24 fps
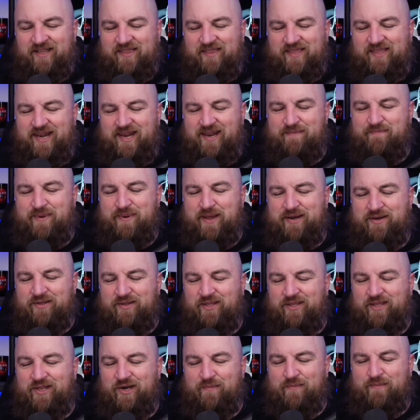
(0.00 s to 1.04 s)
Then he bundled
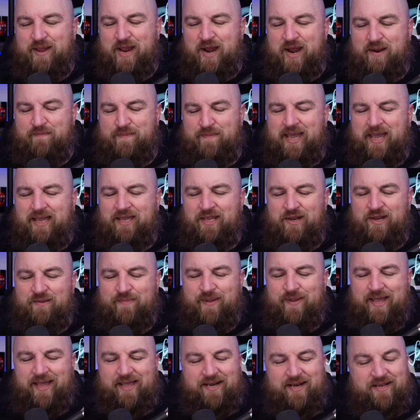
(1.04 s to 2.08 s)
Little Bear back into
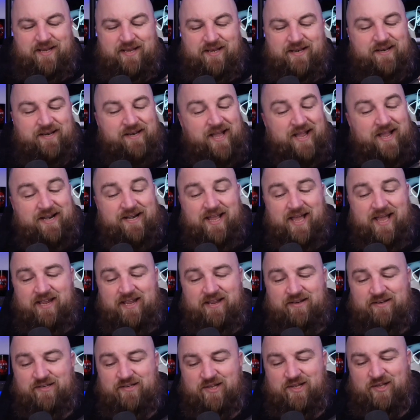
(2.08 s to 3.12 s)
bed. Night, night,
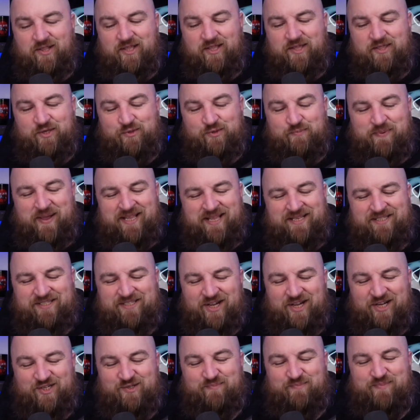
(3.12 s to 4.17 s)
don't let those bed
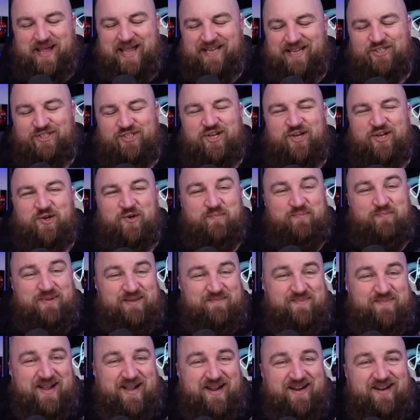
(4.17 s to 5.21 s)
socks bite, chuckled Big
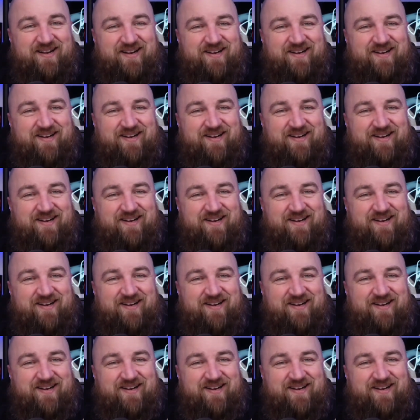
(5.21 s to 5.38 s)
Bear.